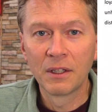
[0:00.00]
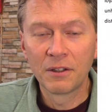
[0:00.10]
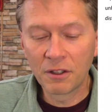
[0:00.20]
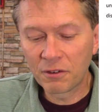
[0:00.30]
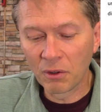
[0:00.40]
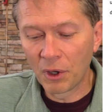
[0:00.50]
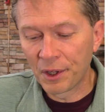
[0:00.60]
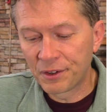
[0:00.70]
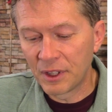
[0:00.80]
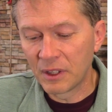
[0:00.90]

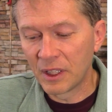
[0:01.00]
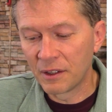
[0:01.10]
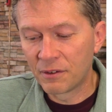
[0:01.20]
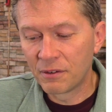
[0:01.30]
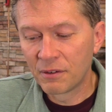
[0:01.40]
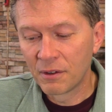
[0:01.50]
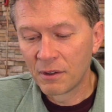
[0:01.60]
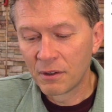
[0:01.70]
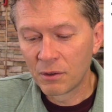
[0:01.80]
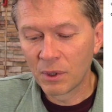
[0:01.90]
Disloyalty leads
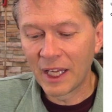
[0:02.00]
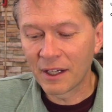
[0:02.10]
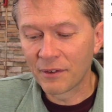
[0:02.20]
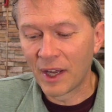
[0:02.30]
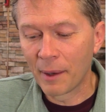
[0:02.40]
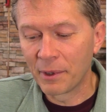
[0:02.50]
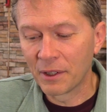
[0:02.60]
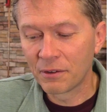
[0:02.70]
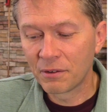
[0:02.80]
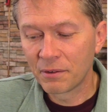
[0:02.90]
to a lack of
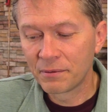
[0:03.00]
happiness.